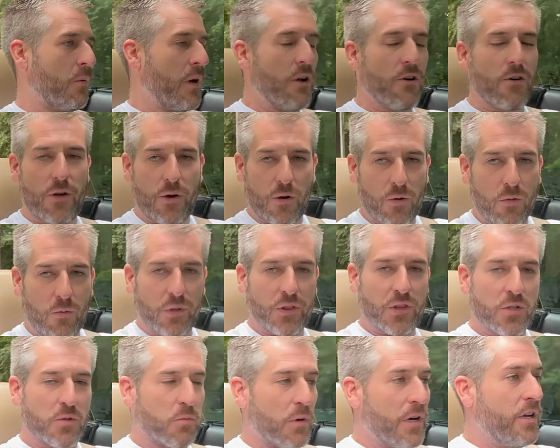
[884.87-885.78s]
weirdo with
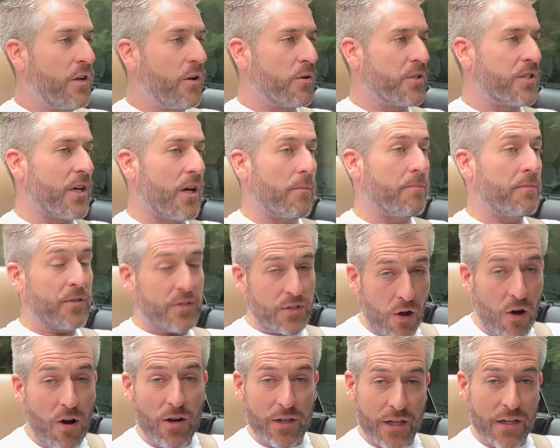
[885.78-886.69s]
his windows up,
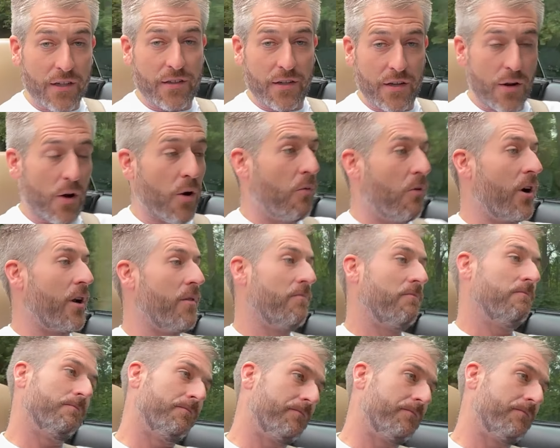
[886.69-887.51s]
talking to no one.